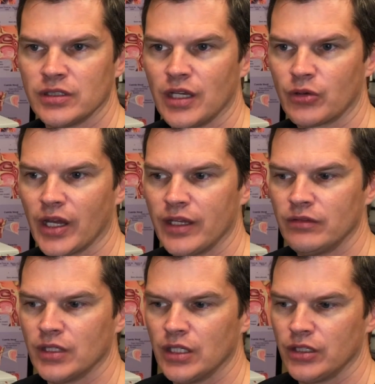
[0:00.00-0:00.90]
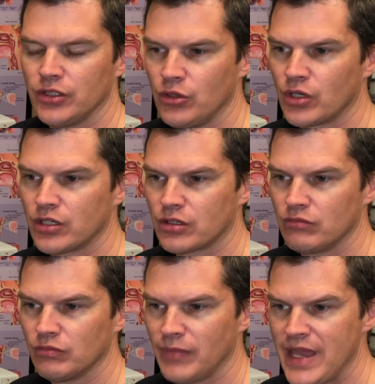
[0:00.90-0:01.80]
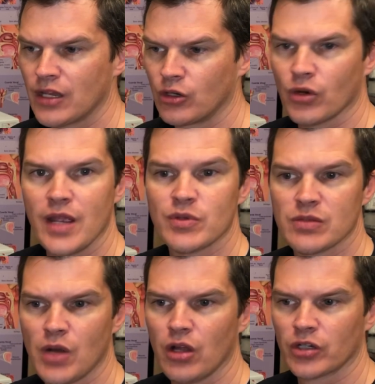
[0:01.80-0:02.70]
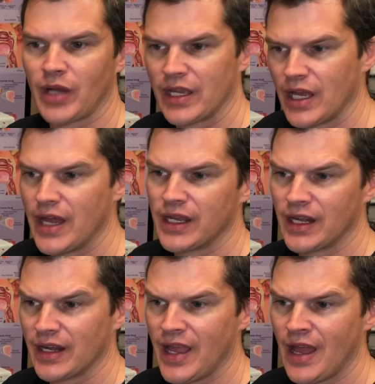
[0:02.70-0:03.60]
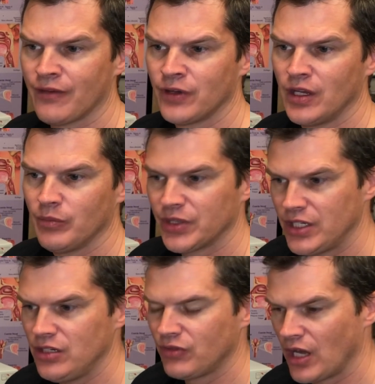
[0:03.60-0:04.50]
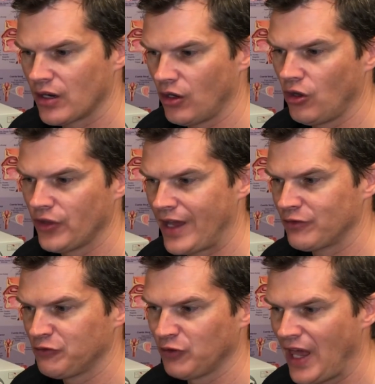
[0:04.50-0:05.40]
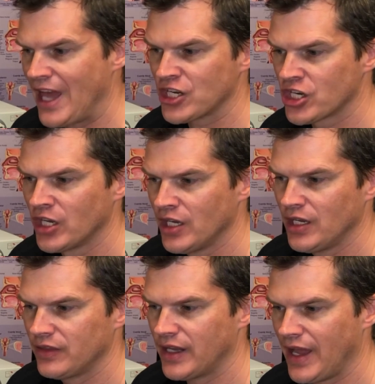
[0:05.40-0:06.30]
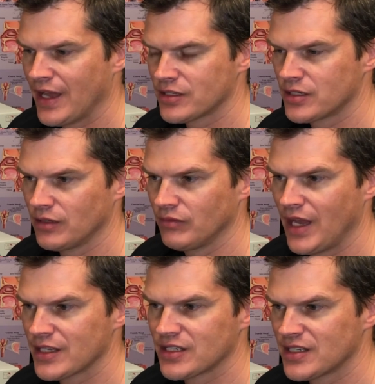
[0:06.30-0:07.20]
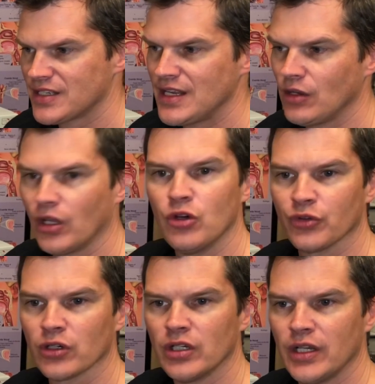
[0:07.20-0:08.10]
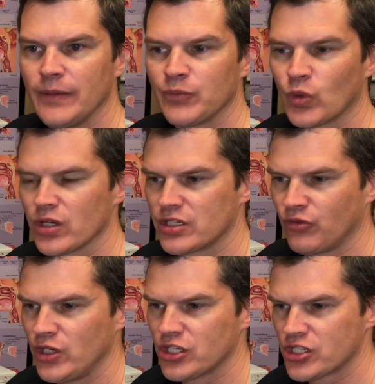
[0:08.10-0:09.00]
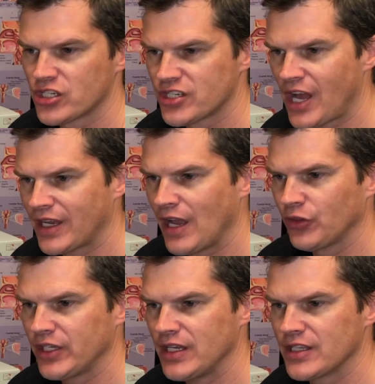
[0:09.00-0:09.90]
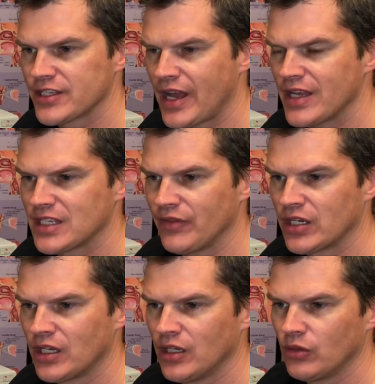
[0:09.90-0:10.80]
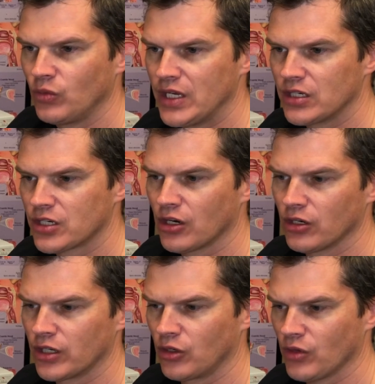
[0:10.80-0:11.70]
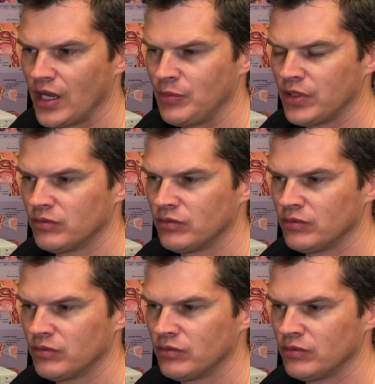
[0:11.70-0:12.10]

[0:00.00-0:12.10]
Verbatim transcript: okay? You could make a grape smaller by cutting it in half, but then you've got all that flesh that has to, has to seal over. Whereas if we just suck out the insides of it, we could turn a grape